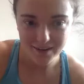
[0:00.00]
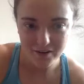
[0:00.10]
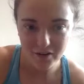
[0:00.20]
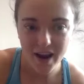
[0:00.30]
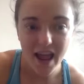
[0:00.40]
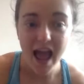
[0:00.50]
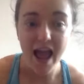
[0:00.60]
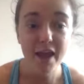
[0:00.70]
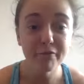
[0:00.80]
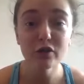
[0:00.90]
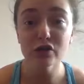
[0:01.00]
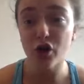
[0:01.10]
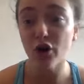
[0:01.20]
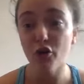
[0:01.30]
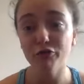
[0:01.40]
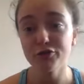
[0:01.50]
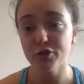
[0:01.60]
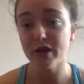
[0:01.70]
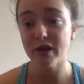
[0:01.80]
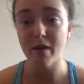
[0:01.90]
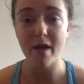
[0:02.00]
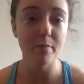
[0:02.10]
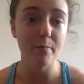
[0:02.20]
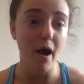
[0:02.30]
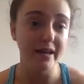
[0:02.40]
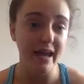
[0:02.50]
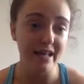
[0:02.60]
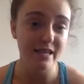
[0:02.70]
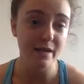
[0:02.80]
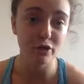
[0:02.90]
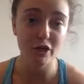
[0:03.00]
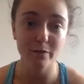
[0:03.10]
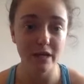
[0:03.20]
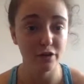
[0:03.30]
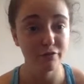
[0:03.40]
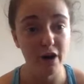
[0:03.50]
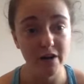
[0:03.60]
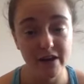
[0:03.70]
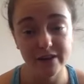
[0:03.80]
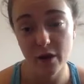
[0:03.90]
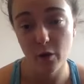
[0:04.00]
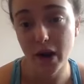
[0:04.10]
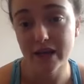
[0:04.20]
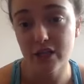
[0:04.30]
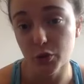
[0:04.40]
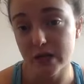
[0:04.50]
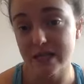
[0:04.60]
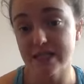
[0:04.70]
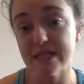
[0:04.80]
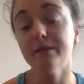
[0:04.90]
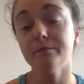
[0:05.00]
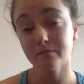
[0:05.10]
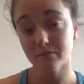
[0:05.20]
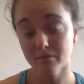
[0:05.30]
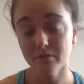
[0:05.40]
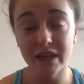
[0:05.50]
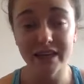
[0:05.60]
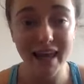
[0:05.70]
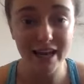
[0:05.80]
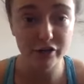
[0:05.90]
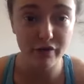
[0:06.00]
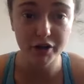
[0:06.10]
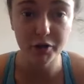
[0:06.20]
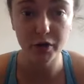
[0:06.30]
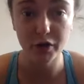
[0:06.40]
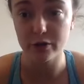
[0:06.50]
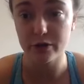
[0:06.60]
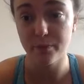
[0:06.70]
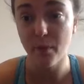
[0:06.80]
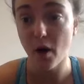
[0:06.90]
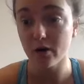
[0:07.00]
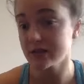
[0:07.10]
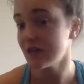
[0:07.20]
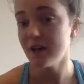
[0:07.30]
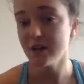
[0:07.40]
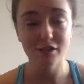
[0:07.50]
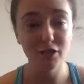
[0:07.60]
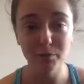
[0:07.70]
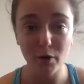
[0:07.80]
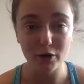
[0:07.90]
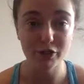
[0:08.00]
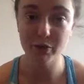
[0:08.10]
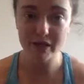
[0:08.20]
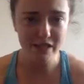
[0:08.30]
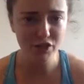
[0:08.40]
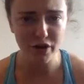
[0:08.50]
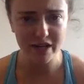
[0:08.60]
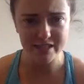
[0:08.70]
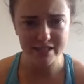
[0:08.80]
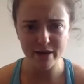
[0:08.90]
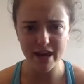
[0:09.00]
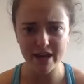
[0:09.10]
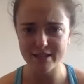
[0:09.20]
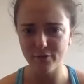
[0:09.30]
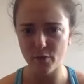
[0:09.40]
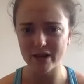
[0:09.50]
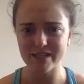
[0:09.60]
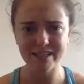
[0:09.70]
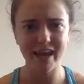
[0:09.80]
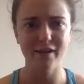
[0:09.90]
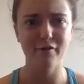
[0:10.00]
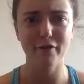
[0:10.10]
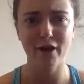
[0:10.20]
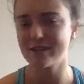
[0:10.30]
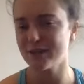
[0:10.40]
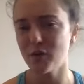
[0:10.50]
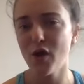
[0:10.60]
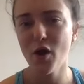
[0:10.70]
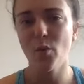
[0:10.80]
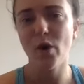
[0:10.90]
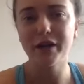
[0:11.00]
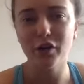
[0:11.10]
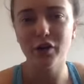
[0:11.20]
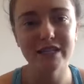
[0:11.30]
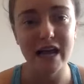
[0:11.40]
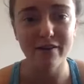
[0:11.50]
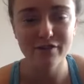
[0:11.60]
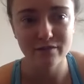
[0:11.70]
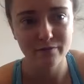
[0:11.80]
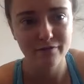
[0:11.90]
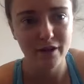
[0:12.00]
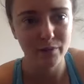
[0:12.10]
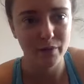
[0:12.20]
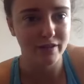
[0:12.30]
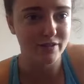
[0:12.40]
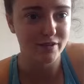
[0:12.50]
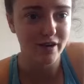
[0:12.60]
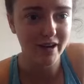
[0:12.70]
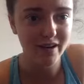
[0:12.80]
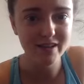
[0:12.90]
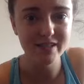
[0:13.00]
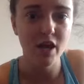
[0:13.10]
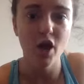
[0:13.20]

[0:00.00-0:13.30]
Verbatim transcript: All right. If you start off doing maybe pike handstand push-ups and you find that they're way too easy, next round you want to go to the box. Still box too easy. Try some negative ones. Get inverted. Why not? Let's have some fun with this. All right, guys.